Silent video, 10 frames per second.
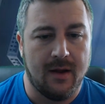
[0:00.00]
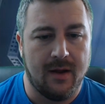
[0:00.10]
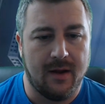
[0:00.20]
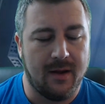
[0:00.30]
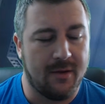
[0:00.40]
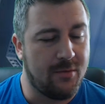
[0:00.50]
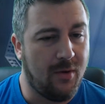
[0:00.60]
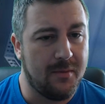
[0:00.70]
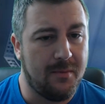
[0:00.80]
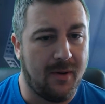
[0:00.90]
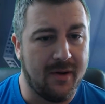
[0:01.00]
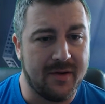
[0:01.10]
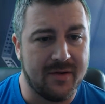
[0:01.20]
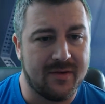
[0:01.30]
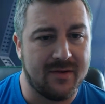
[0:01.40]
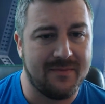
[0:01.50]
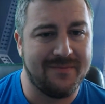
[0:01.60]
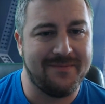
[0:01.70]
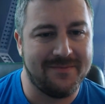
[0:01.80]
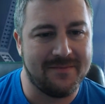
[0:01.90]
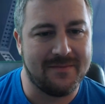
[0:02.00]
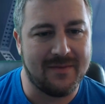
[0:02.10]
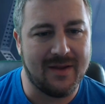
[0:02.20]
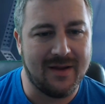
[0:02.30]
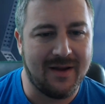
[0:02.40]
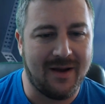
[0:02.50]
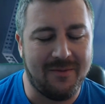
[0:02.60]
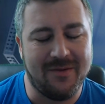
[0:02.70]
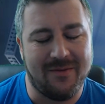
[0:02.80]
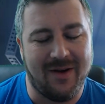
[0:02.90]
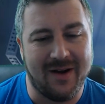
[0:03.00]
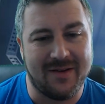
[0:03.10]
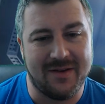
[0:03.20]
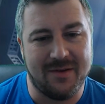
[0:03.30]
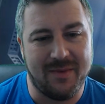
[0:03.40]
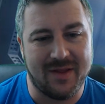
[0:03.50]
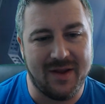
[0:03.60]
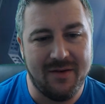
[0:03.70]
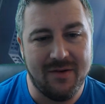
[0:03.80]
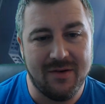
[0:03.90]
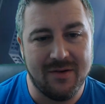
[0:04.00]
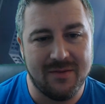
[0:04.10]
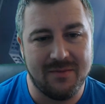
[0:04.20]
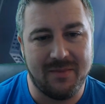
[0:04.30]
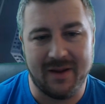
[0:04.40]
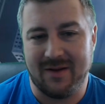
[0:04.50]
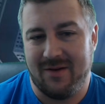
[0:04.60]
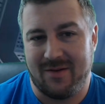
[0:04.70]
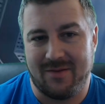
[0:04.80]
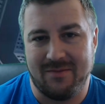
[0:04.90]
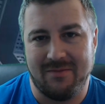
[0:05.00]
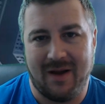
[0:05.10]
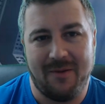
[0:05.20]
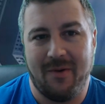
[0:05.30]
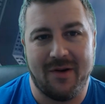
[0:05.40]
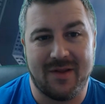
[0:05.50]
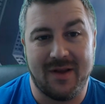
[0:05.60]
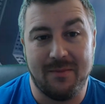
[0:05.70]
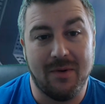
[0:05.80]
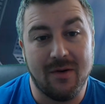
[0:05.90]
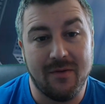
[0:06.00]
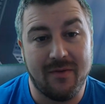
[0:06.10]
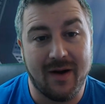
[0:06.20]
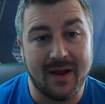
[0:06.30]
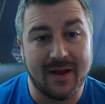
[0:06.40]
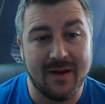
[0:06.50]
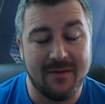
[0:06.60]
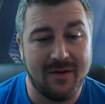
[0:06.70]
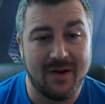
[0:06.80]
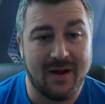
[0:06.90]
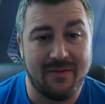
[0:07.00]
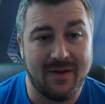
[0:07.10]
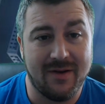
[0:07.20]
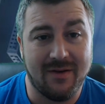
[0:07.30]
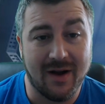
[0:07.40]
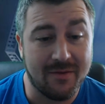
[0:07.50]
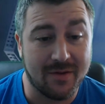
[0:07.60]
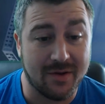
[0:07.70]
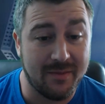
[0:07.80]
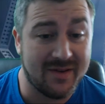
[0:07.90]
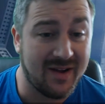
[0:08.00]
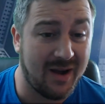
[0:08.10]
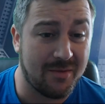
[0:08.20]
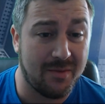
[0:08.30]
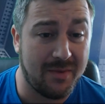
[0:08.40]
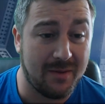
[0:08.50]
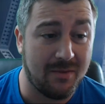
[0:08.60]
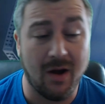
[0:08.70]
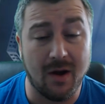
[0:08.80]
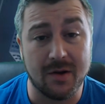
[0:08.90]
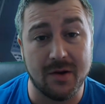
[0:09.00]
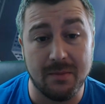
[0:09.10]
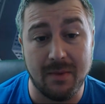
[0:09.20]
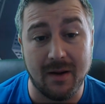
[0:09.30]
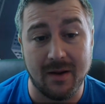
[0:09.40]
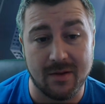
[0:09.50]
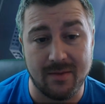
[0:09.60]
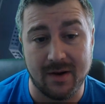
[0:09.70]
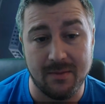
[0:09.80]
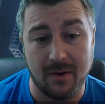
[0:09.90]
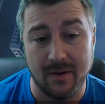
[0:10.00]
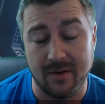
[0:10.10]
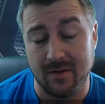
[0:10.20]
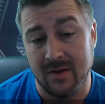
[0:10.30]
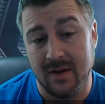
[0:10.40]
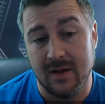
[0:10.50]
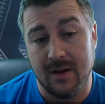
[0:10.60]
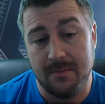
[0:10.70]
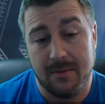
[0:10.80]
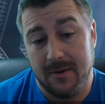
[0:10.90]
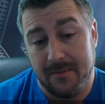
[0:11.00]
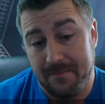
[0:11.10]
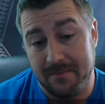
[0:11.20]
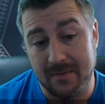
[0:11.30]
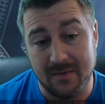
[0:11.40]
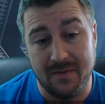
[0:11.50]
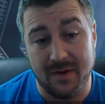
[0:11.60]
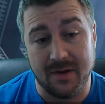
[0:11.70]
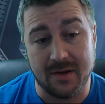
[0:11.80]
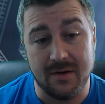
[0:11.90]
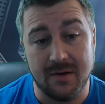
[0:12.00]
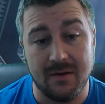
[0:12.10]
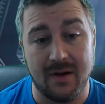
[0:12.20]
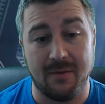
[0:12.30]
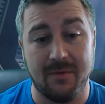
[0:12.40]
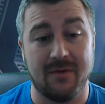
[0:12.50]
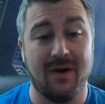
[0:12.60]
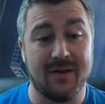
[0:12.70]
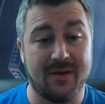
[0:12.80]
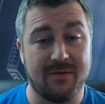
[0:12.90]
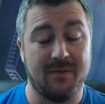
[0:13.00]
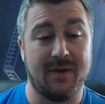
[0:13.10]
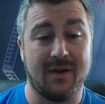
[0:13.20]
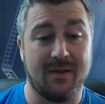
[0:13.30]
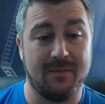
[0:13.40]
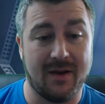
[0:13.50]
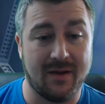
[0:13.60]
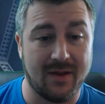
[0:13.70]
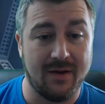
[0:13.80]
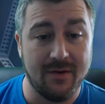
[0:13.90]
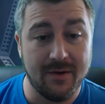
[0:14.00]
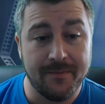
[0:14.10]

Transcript: It's 1 point. I would have liked it to be 0 because I want to see Poe flying it, and I feel like there's going to be times where people aren't going to spend the points. But there you go. I would have liked it to have been 0.